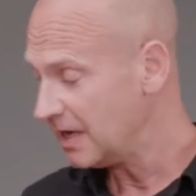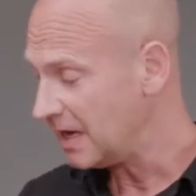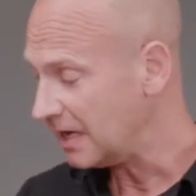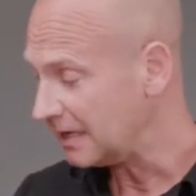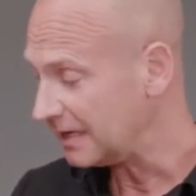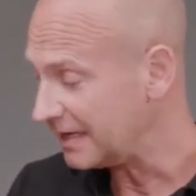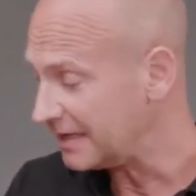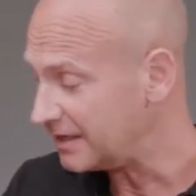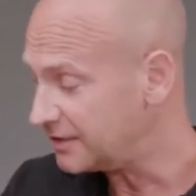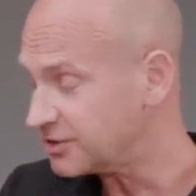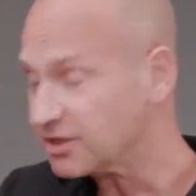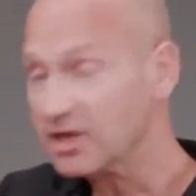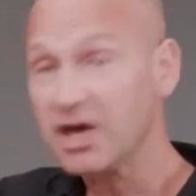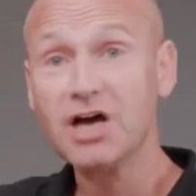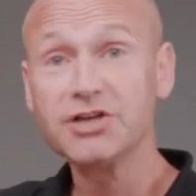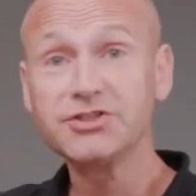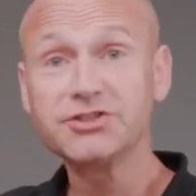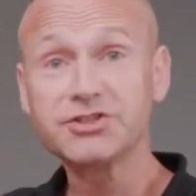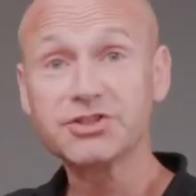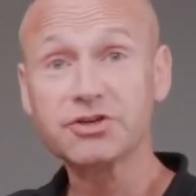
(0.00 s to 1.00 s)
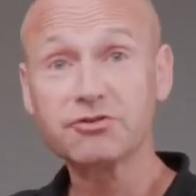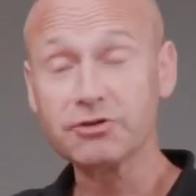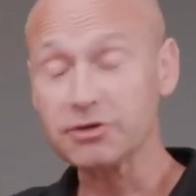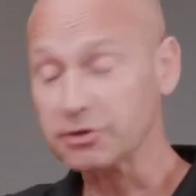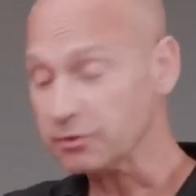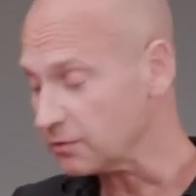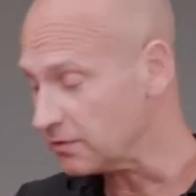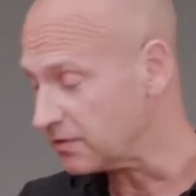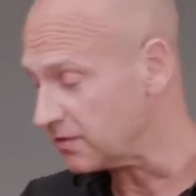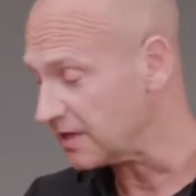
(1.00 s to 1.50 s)
allow you to
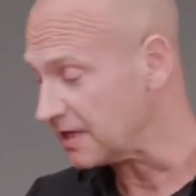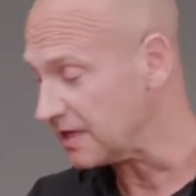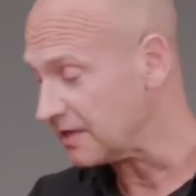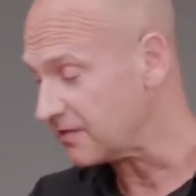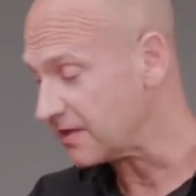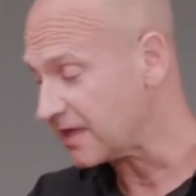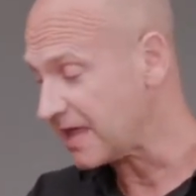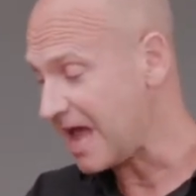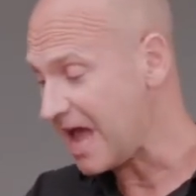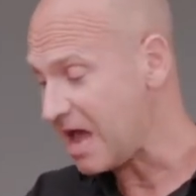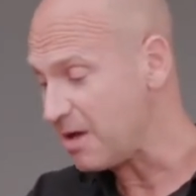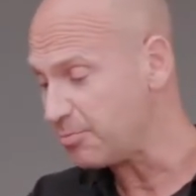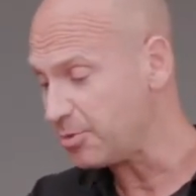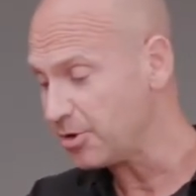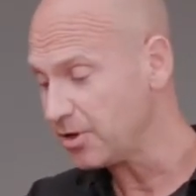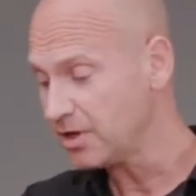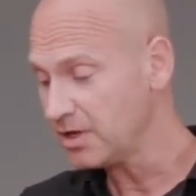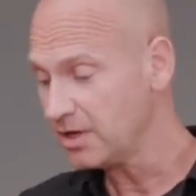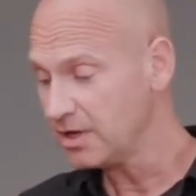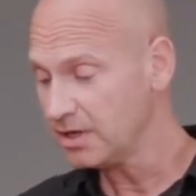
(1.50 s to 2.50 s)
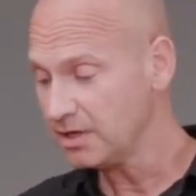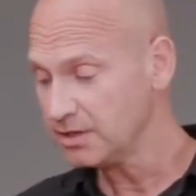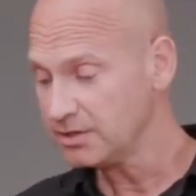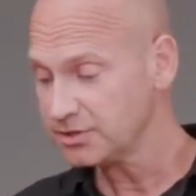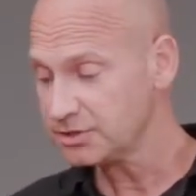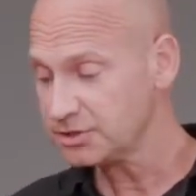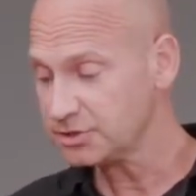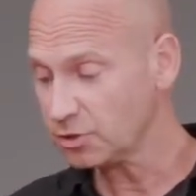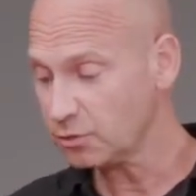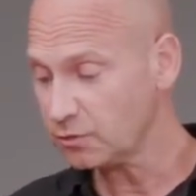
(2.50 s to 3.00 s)
unscrew the cap,
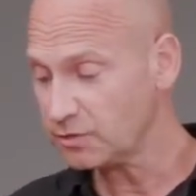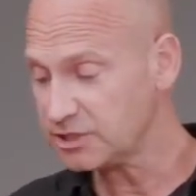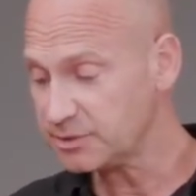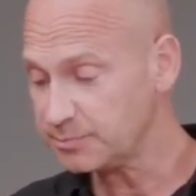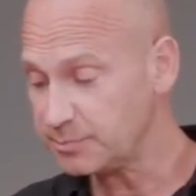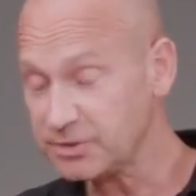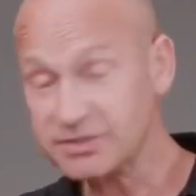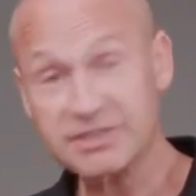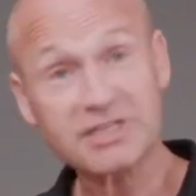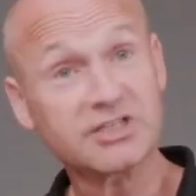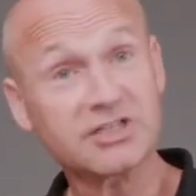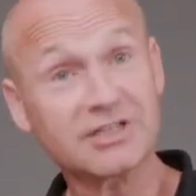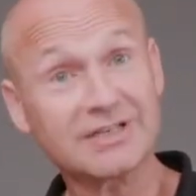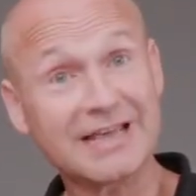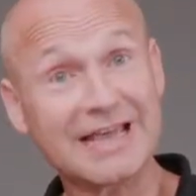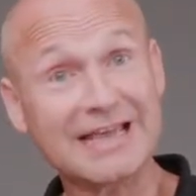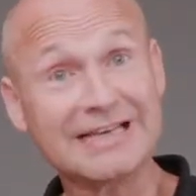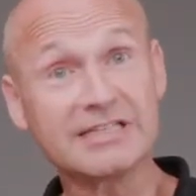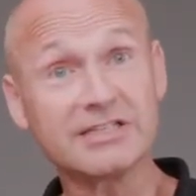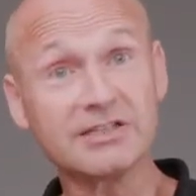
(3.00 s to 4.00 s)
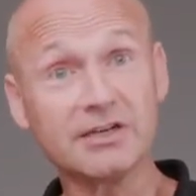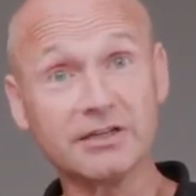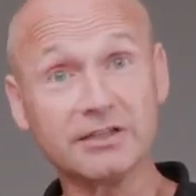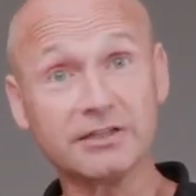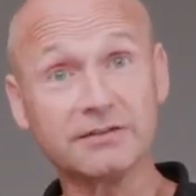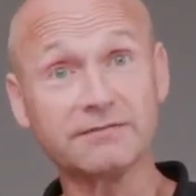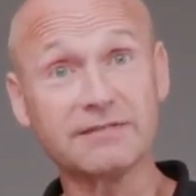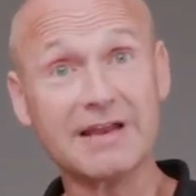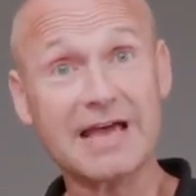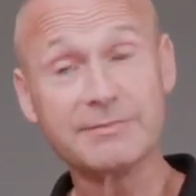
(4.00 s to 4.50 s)
storage position inside
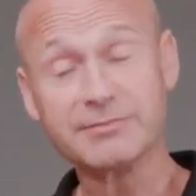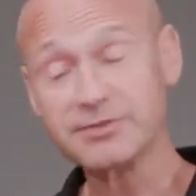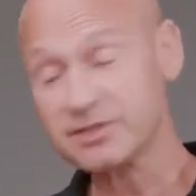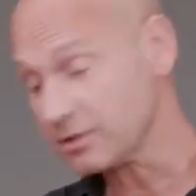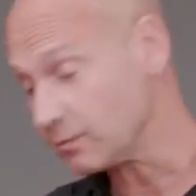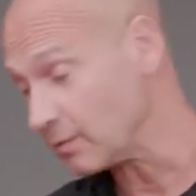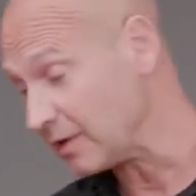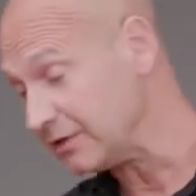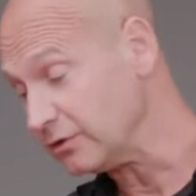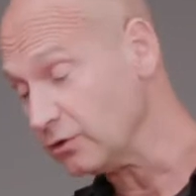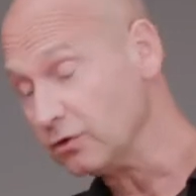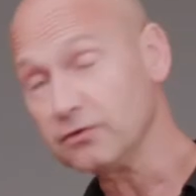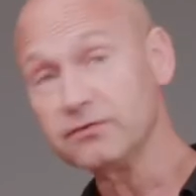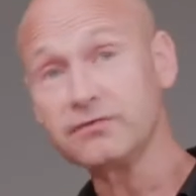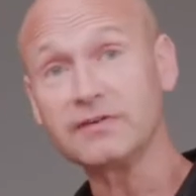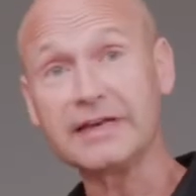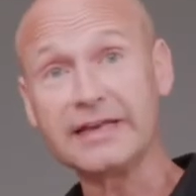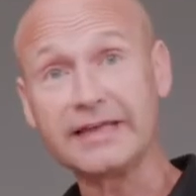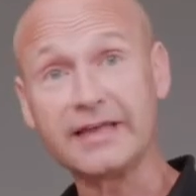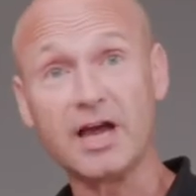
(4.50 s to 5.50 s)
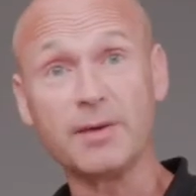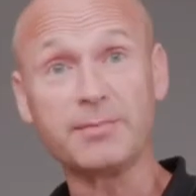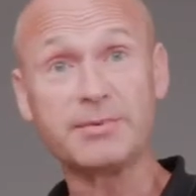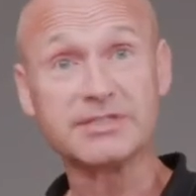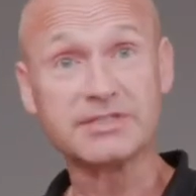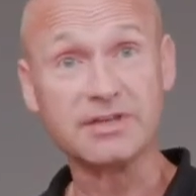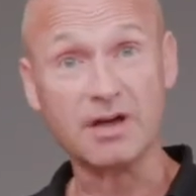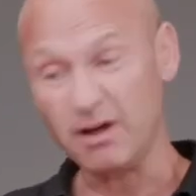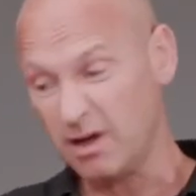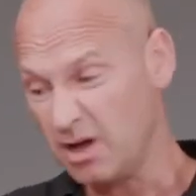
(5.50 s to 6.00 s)
the flap so that when you're filling up
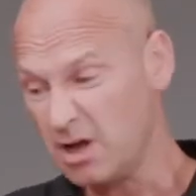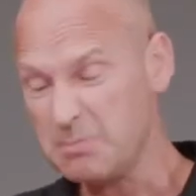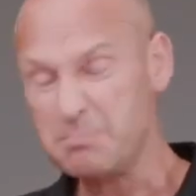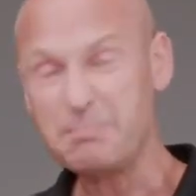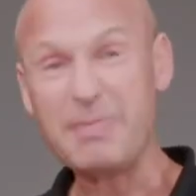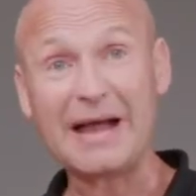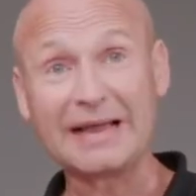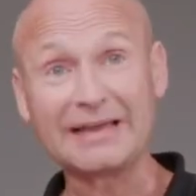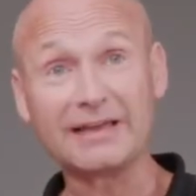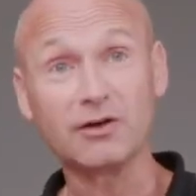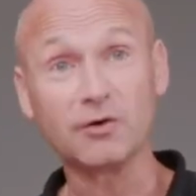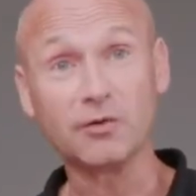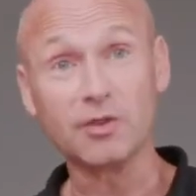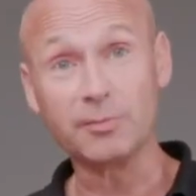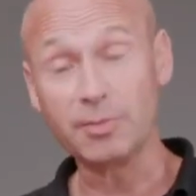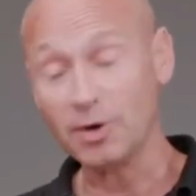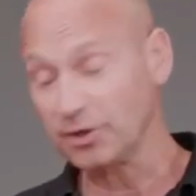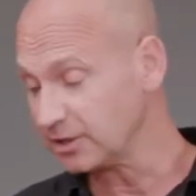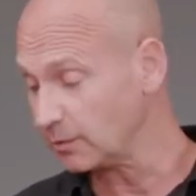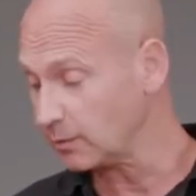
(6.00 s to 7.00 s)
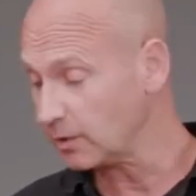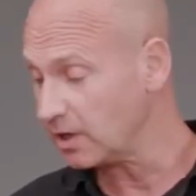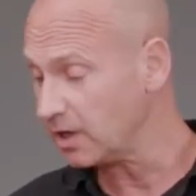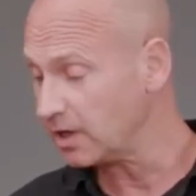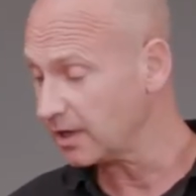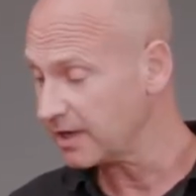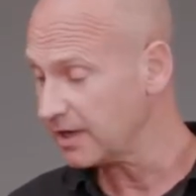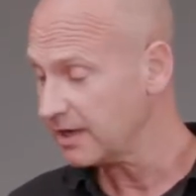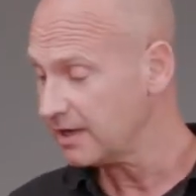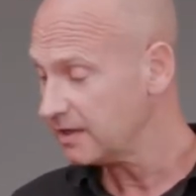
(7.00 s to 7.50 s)
it's not banging on the
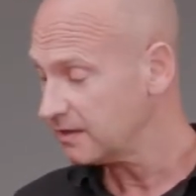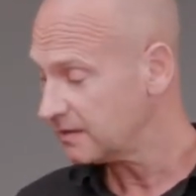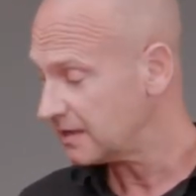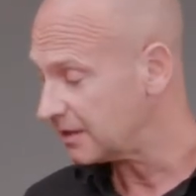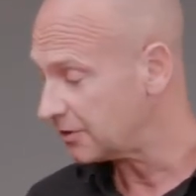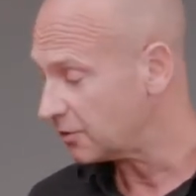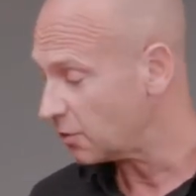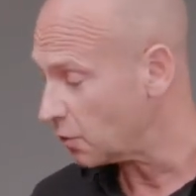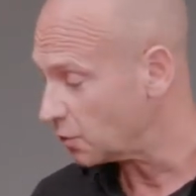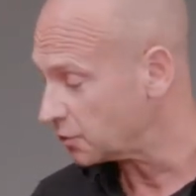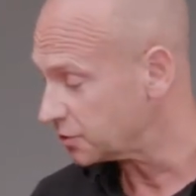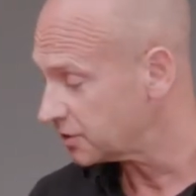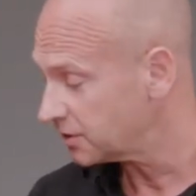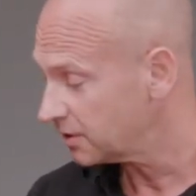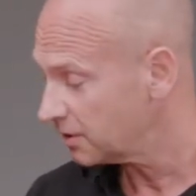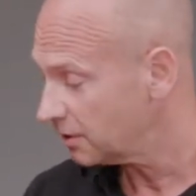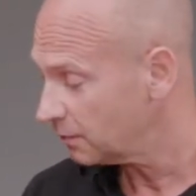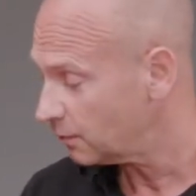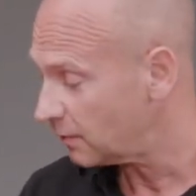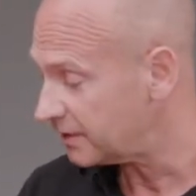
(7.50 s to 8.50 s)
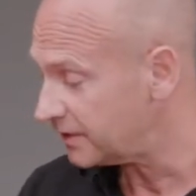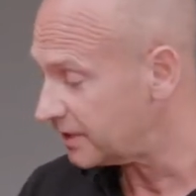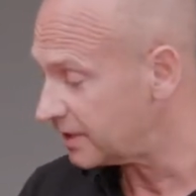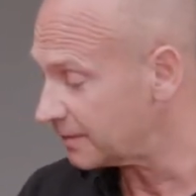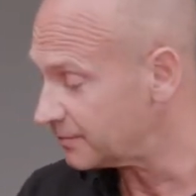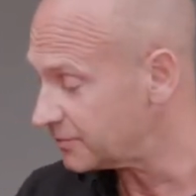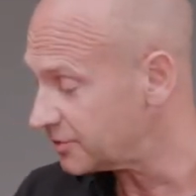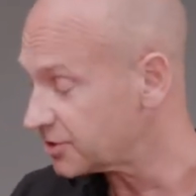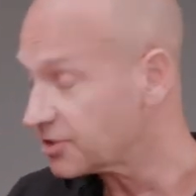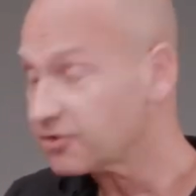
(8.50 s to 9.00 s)
bodywork. Then of course when you
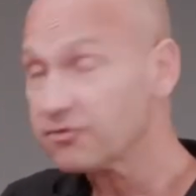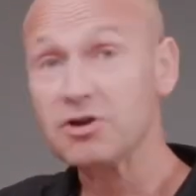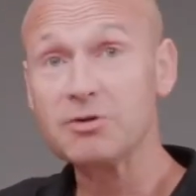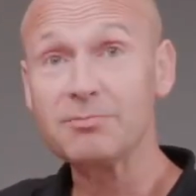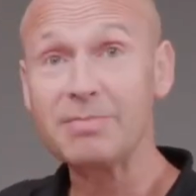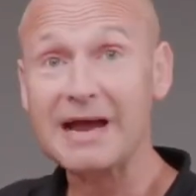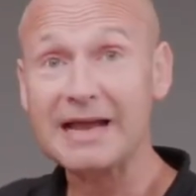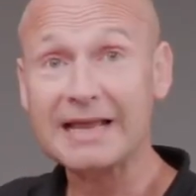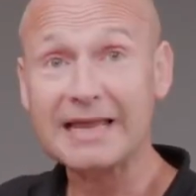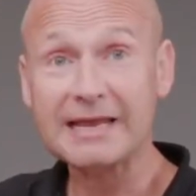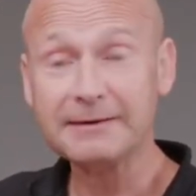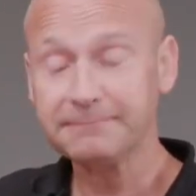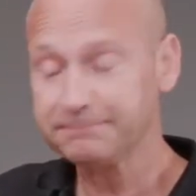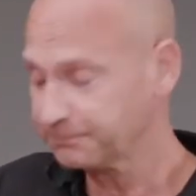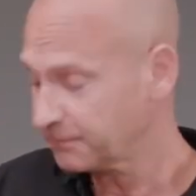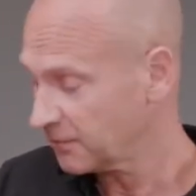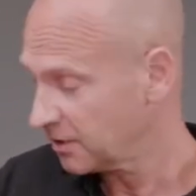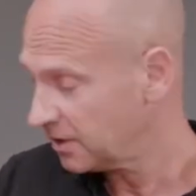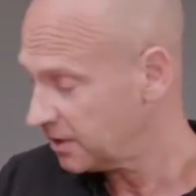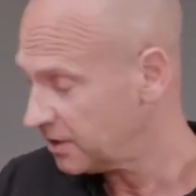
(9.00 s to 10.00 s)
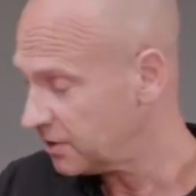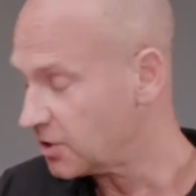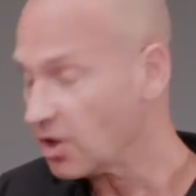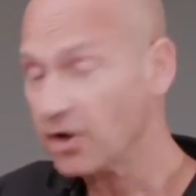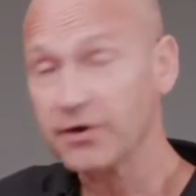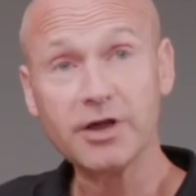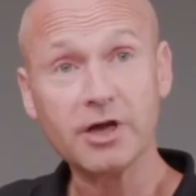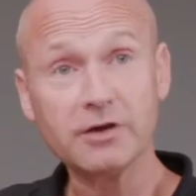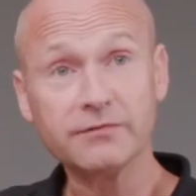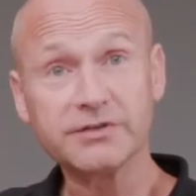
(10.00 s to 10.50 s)
come to screw it back in, you
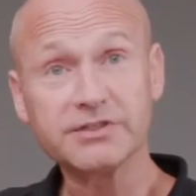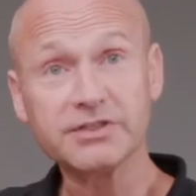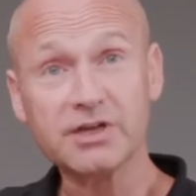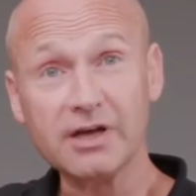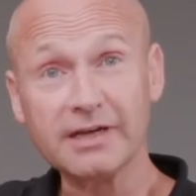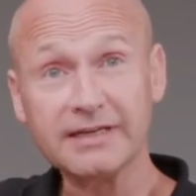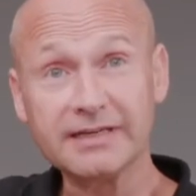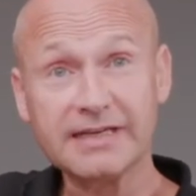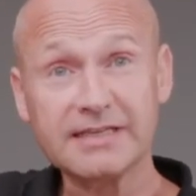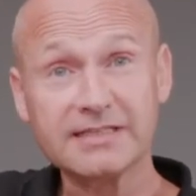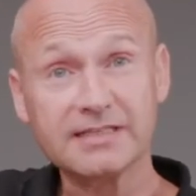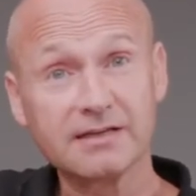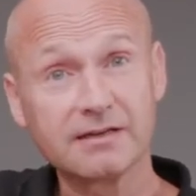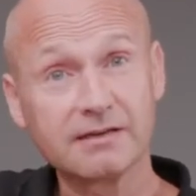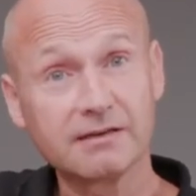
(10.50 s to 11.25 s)
can't over tighten it.